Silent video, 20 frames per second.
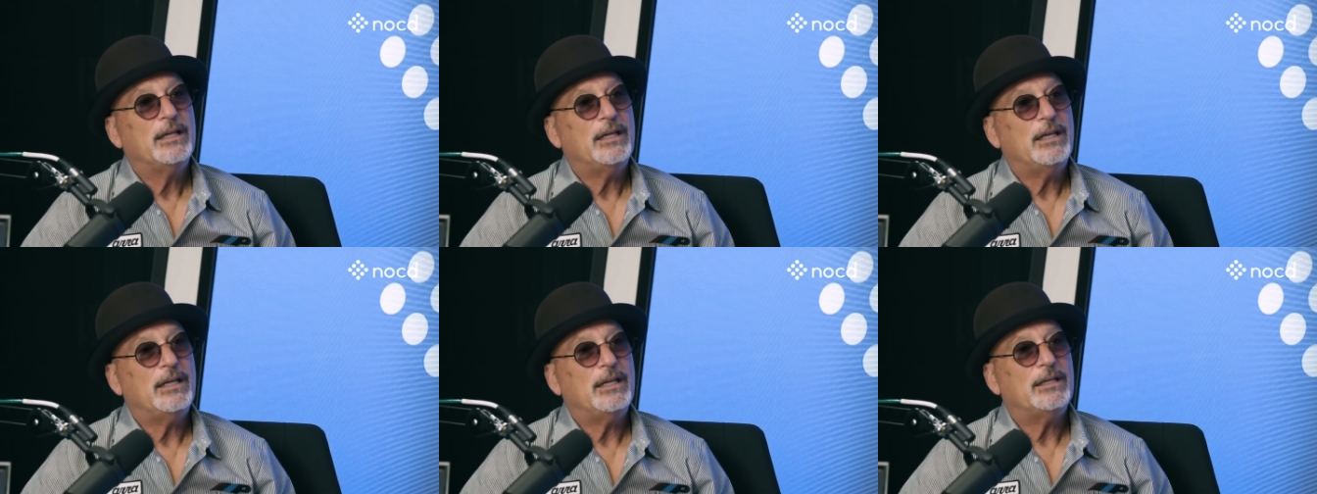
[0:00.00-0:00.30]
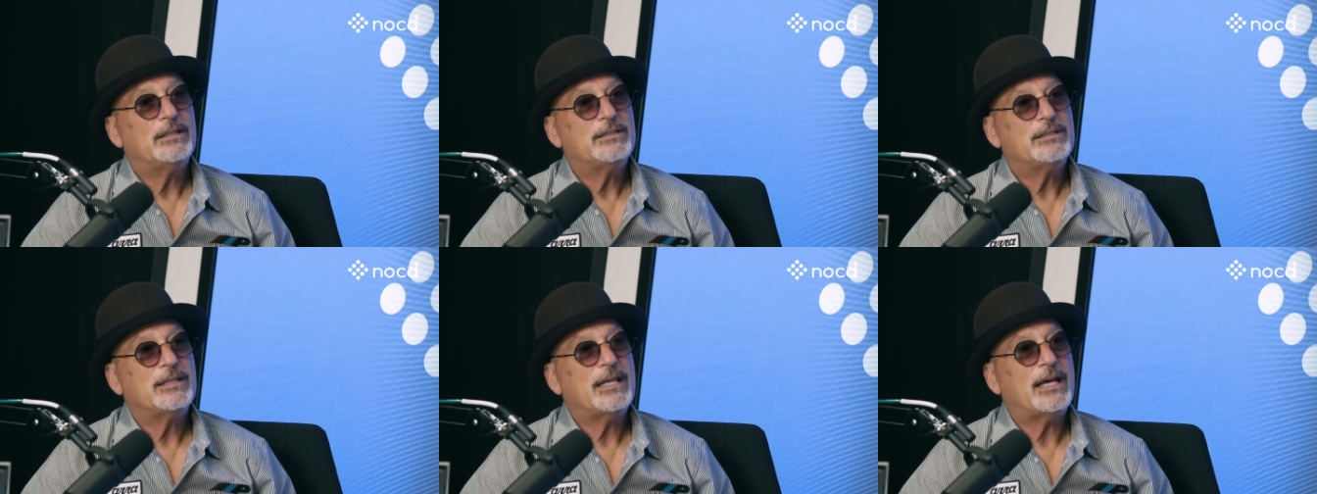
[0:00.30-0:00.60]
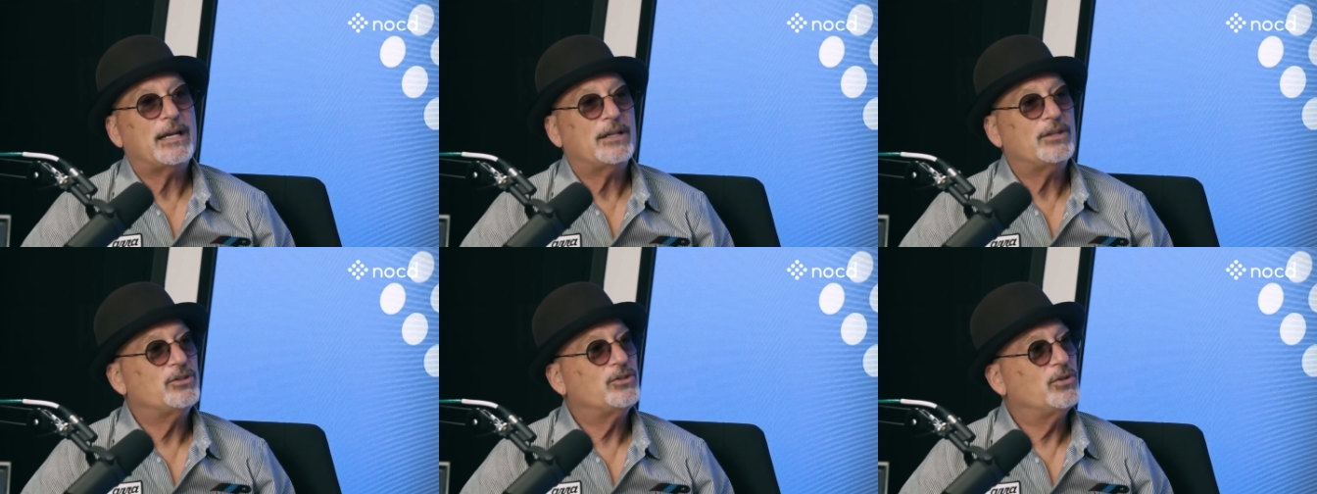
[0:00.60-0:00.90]
it's
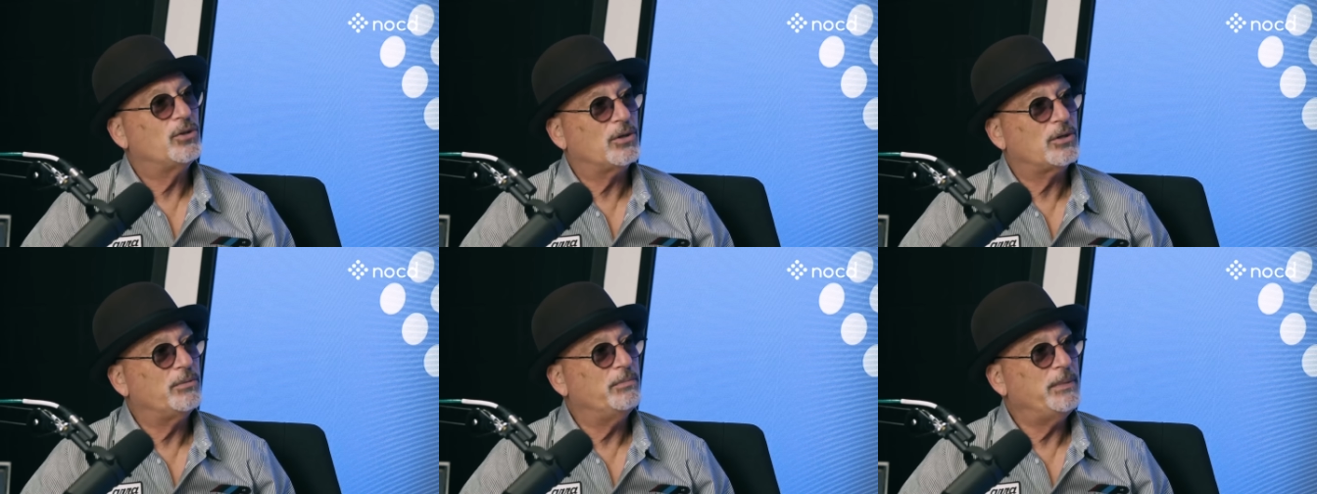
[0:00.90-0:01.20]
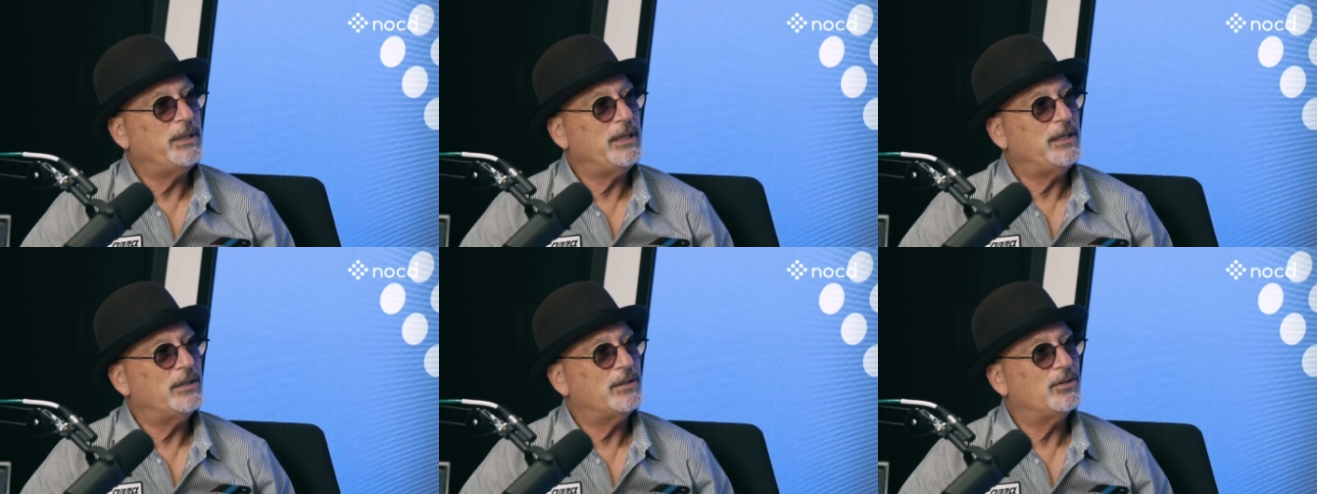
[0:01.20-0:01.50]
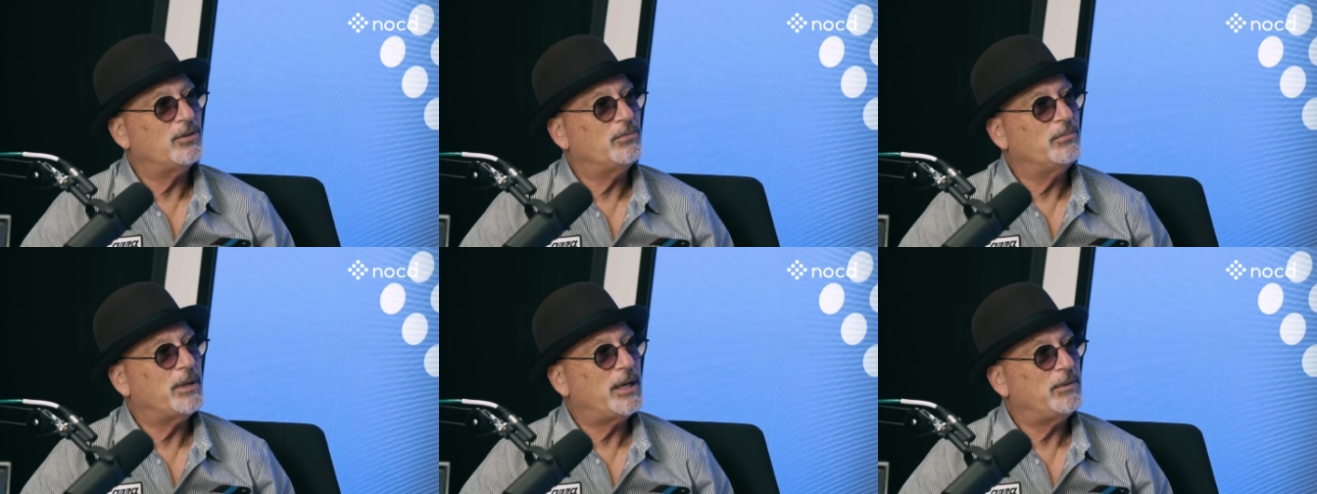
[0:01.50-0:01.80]
that it took me
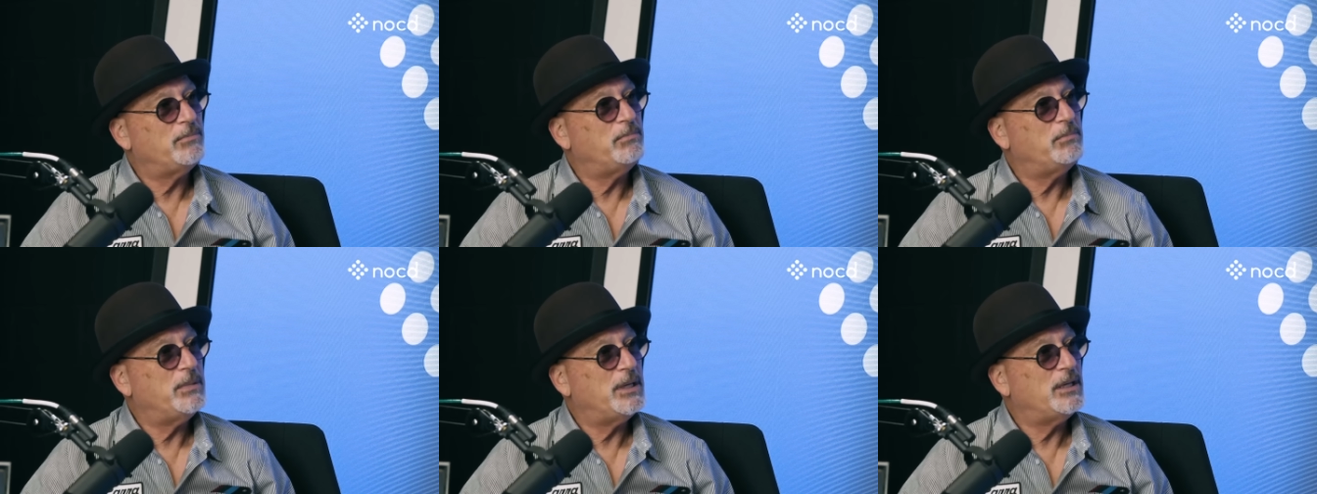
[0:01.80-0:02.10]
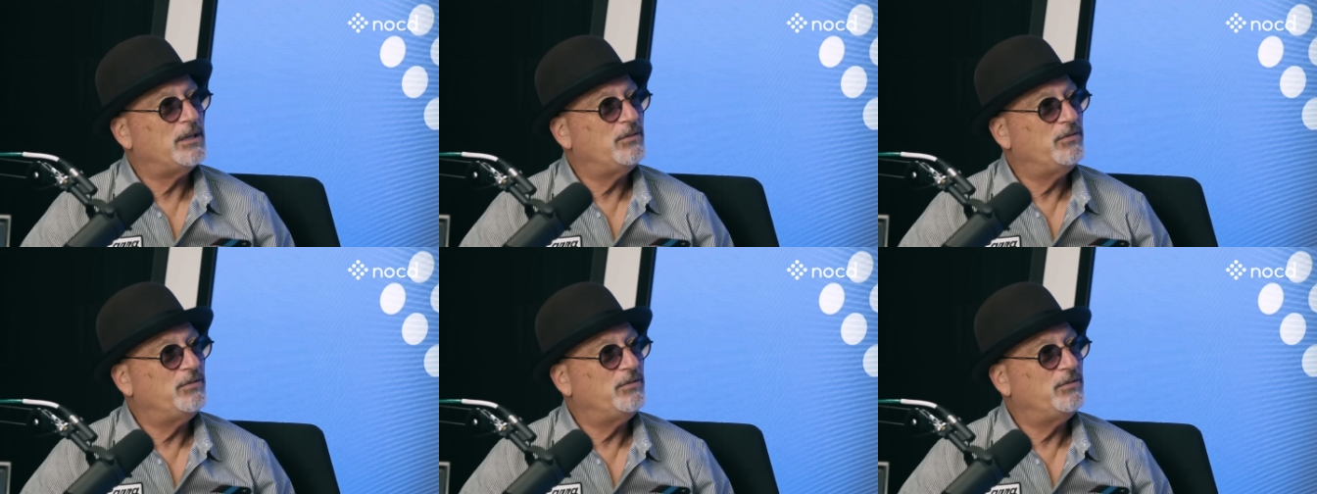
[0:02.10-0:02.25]
till my mid